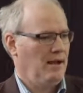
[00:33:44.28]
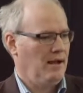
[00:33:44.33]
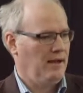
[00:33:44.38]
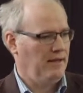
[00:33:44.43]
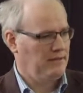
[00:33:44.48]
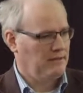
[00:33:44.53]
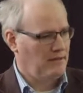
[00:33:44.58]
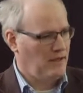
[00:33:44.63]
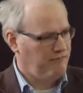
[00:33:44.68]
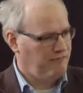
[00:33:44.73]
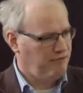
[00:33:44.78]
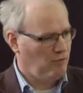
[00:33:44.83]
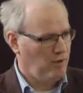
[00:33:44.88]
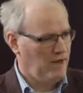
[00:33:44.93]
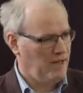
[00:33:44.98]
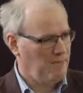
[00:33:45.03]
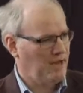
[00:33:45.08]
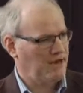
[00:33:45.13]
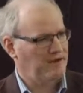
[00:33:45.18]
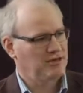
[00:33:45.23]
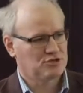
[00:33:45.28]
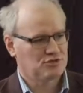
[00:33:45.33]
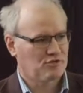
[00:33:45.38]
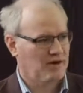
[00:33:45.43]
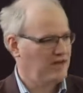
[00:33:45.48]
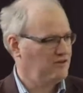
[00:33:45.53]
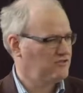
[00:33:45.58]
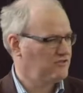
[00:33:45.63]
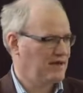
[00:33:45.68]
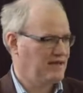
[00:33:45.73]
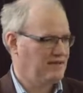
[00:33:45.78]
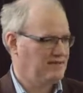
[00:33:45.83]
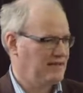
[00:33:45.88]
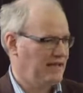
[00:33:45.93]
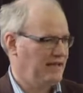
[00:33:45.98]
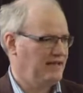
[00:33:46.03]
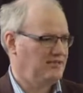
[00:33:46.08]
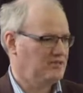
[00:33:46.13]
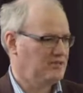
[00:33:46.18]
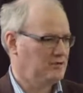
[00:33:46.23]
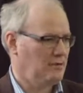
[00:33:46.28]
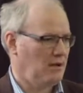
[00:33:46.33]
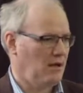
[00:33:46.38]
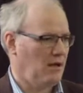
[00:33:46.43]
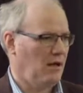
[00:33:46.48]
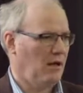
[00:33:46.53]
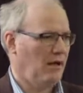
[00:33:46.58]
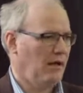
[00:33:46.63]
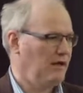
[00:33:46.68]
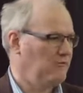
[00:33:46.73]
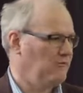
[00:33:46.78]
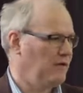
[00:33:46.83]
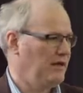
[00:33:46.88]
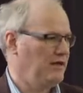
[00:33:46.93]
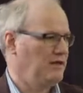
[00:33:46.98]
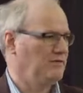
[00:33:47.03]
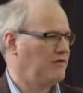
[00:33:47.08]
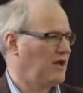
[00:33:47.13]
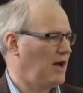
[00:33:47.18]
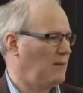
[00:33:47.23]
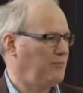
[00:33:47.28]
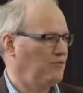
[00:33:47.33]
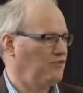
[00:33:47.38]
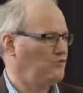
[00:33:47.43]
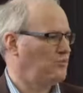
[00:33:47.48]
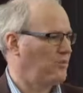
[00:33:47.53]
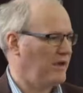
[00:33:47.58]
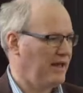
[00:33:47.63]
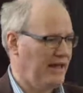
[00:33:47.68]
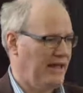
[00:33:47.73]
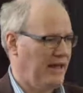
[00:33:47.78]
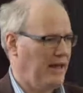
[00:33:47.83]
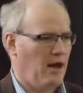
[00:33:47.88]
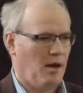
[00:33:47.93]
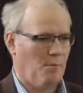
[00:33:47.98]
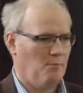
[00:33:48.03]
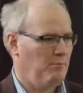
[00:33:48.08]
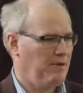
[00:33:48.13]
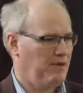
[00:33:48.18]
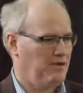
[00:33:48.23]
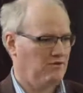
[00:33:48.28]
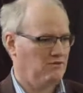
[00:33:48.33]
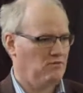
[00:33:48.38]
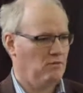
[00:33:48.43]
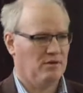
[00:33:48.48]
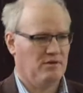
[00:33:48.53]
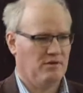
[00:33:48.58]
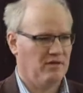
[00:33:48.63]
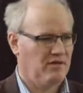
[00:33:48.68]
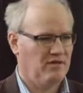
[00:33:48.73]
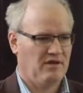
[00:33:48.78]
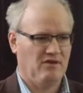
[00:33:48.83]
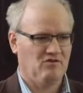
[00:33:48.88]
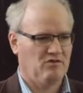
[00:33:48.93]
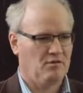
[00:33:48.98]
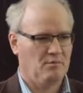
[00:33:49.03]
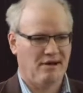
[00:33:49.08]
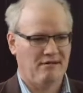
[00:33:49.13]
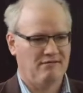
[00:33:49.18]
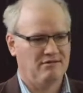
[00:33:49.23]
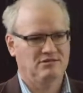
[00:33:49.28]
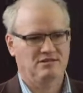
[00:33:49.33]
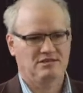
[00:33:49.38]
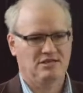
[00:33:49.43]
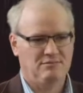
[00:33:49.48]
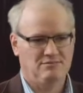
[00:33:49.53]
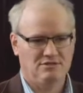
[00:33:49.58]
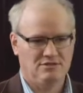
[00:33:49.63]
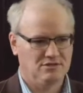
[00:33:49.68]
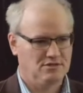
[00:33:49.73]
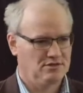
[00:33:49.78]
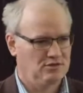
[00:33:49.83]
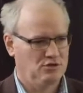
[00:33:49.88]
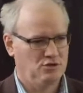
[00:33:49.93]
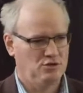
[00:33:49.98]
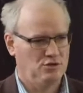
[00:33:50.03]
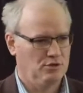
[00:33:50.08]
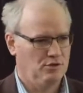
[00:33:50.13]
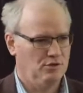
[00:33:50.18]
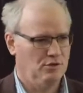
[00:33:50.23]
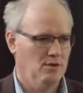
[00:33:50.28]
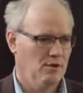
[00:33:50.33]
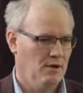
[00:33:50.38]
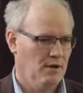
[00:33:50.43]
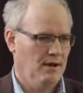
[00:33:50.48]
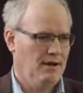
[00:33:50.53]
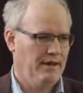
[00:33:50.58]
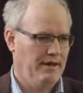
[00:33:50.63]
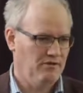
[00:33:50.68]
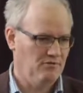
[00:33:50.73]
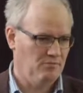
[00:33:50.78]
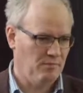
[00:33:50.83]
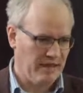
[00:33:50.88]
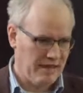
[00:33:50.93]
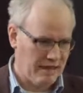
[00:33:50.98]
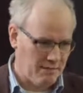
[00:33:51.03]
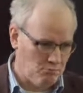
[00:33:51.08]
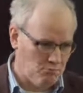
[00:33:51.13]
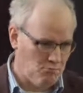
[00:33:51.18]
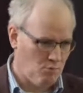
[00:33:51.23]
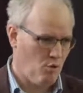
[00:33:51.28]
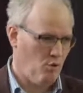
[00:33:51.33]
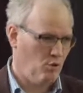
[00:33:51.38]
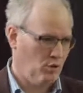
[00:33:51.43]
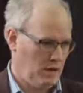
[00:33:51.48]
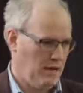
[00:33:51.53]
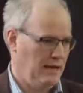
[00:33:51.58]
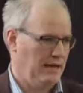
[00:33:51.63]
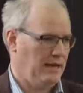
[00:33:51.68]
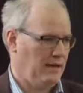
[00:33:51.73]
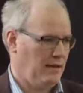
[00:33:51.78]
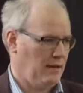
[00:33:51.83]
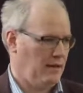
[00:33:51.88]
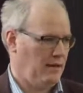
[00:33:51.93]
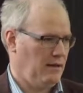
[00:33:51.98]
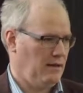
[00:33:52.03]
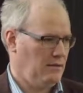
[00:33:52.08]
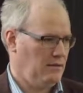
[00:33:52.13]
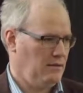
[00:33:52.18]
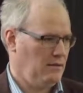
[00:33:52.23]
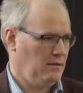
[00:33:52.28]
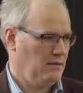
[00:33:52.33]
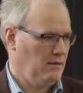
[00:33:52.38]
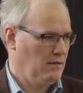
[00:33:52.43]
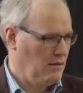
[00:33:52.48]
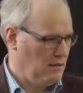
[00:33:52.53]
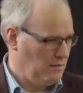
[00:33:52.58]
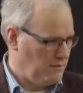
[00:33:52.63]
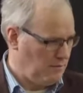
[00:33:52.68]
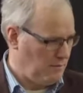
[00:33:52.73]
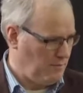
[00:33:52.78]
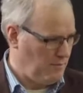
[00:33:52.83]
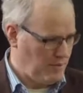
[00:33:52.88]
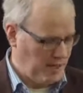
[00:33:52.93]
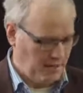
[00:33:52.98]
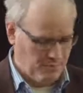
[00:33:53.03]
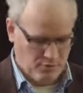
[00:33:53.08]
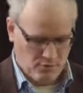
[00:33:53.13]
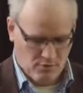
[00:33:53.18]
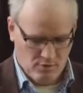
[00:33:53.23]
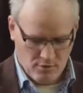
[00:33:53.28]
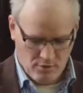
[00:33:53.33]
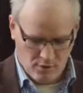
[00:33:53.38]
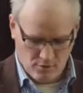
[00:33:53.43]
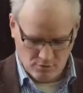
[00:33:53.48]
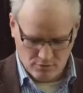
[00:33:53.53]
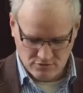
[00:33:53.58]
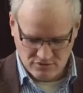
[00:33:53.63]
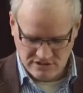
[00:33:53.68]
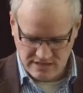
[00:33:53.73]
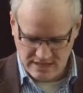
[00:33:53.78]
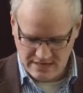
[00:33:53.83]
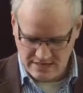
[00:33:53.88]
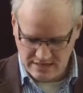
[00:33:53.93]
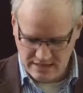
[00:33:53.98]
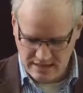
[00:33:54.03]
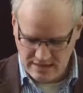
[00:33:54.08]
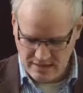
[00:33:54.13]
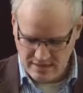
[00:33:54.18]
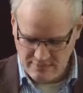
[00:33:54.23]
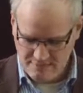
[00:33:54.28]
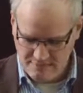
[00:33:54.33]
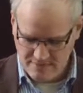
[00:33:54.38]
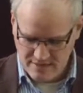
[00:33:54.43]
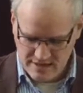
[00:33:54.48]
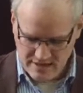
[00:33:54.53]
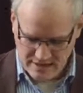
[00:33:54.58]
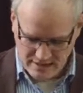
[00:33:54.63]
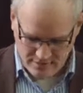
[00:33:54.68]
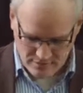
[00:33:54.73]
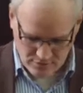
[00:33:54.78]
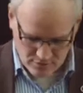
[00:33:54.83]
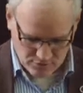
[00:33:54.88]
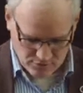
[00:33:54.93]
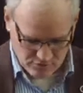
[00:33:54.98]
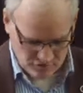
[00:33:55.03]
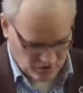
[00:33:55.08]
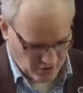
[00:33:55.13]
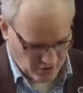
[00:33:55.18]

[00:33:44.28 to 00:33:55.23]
And a falling marriage rate translates to a higher rate of couples breaking up, because one of the things that marriage seems to do is make it more likely that people will stay together in the long